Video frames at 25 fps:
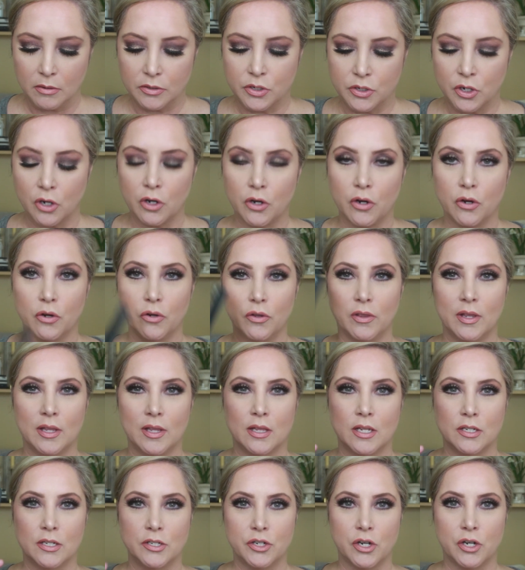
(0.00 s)
darker
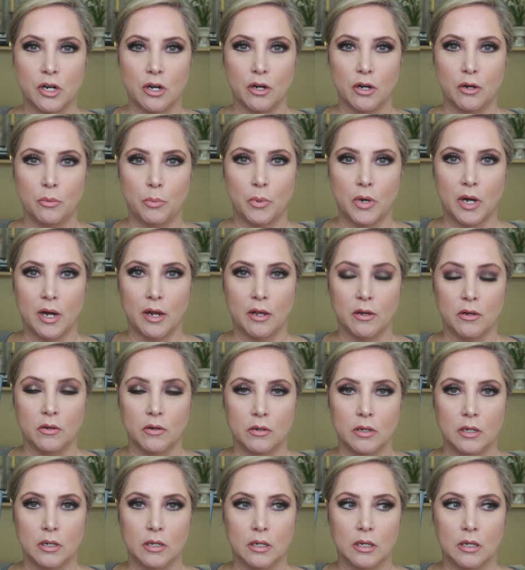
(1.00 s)
than the dark
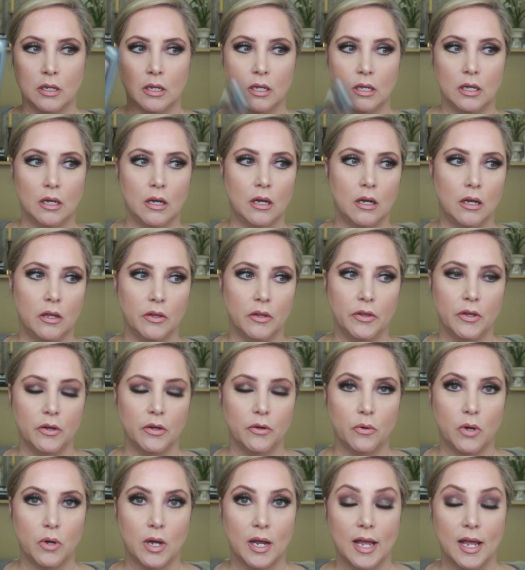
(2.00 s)
brown.
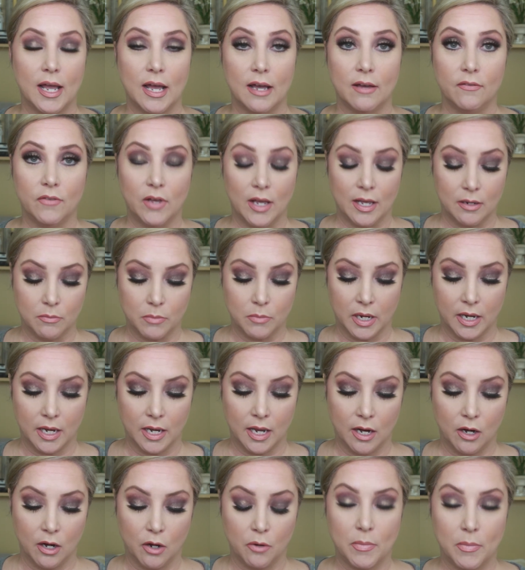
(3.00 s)
Although I have had my
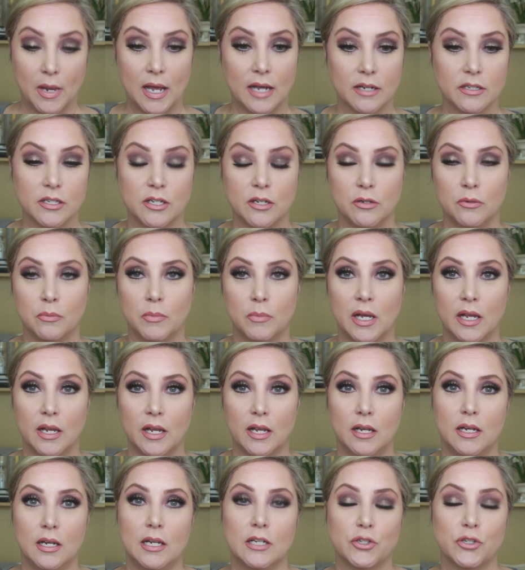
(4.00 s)
hair back to
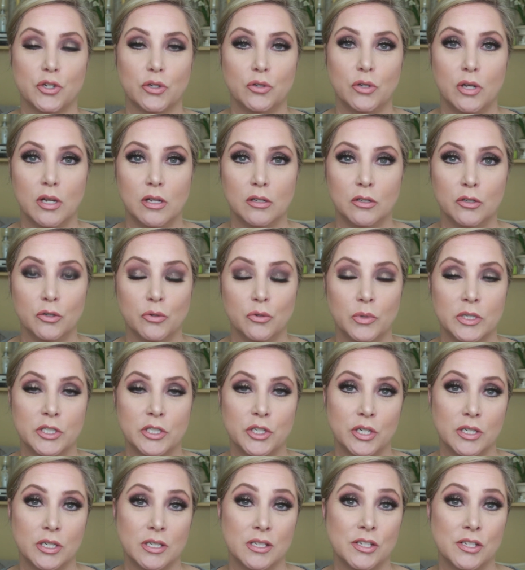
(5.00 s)
my initial color,
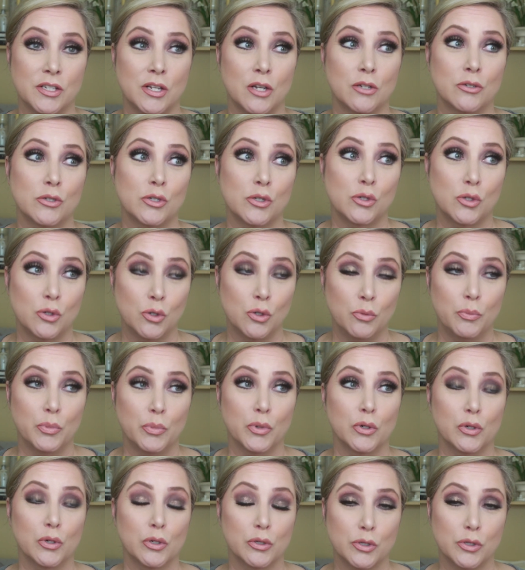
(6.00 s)
which is
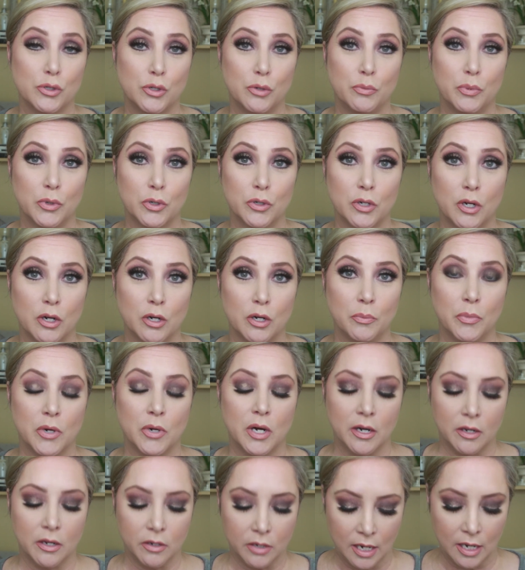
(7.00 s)
super, super dark
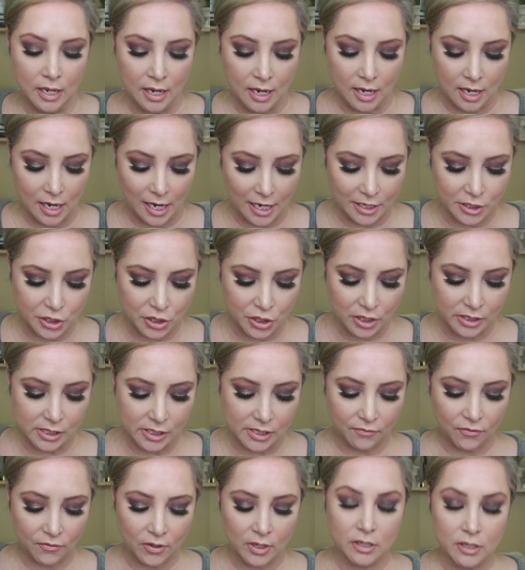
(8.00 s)
brown. I
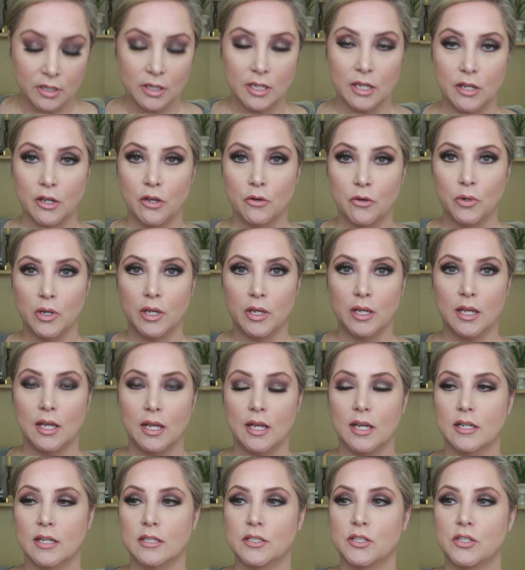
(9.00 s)
just felt that
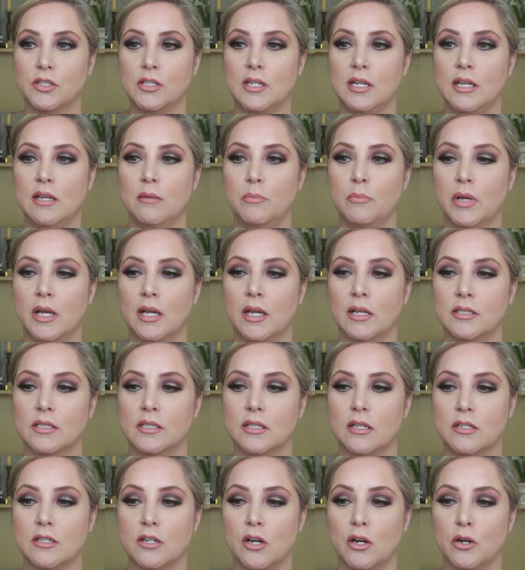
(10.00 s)
going as deep
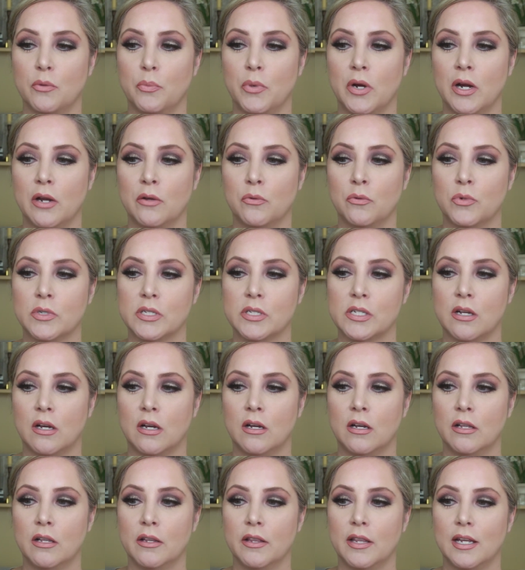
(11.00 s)
as the dark brown was
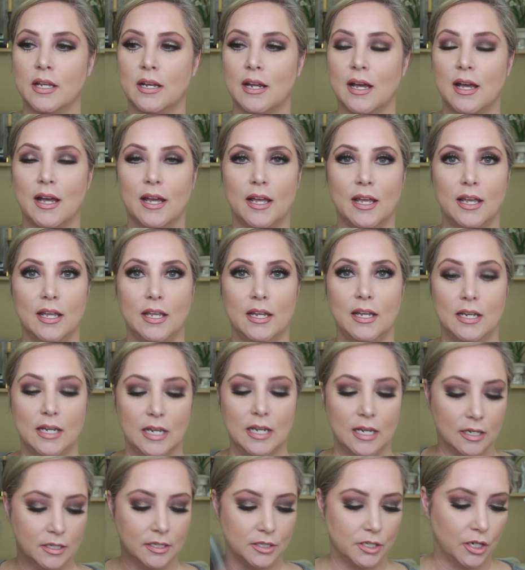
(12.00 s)
all that I
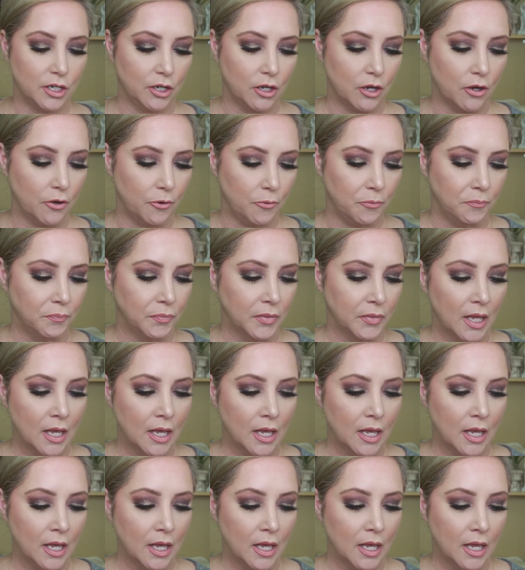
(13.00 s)
needed to go.